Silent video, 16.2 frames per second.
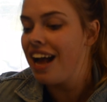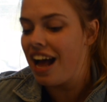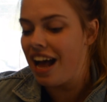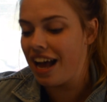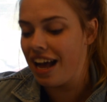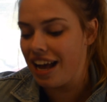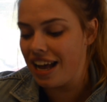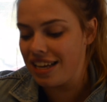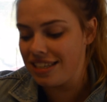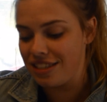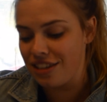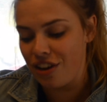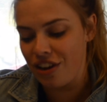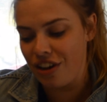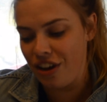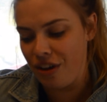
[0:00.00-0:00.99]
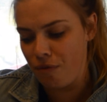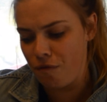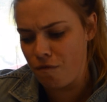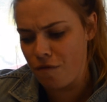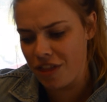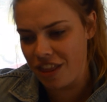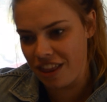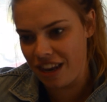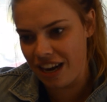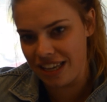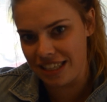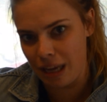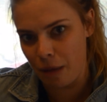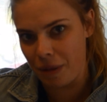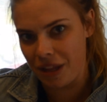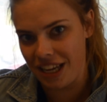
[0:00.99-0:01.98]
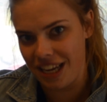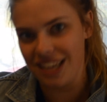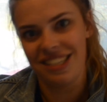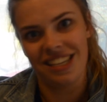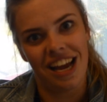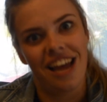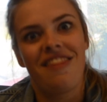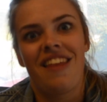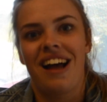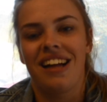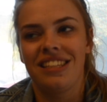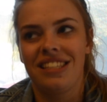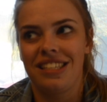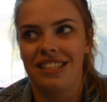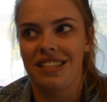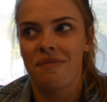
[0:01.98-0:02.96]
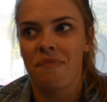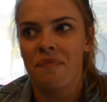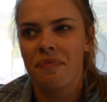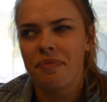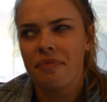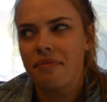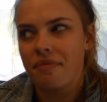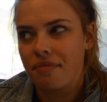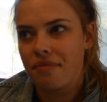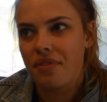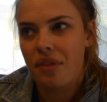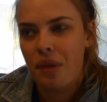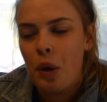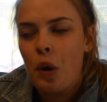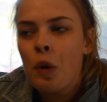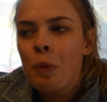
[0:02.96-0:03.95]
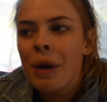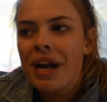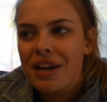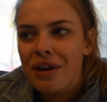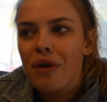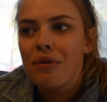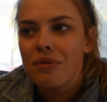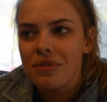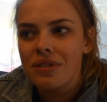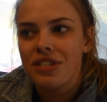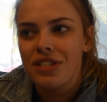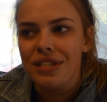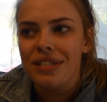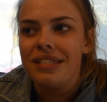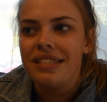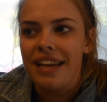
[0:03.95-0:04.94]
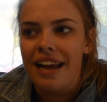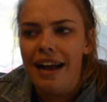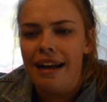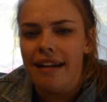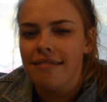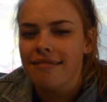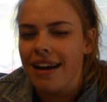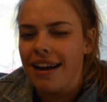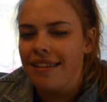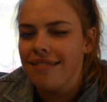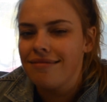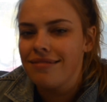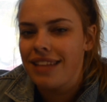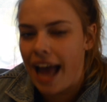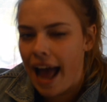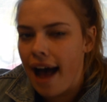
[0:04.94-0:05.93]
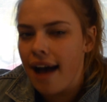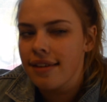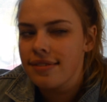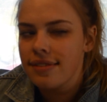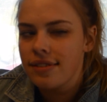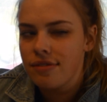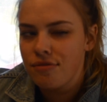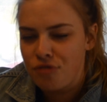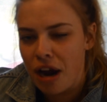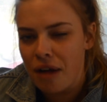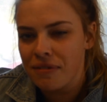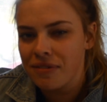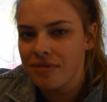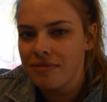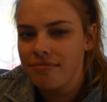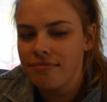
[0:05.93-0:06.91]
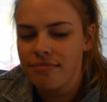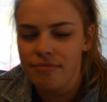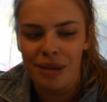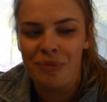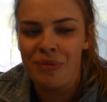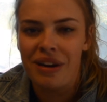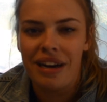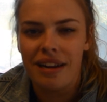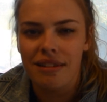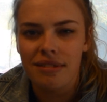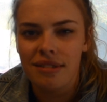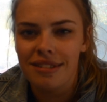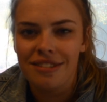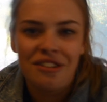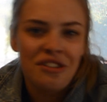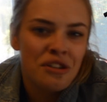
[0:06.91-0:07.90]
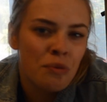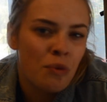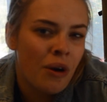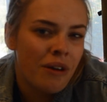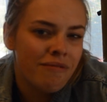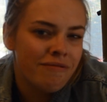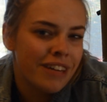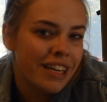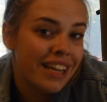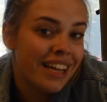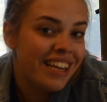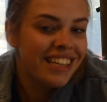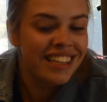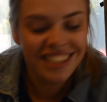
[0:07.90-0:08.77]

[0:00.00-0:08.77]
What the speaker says: So within the next couple of years, yeah, that's all my goals. Just, yeah, the house, travel. I mean, what else could you want, really?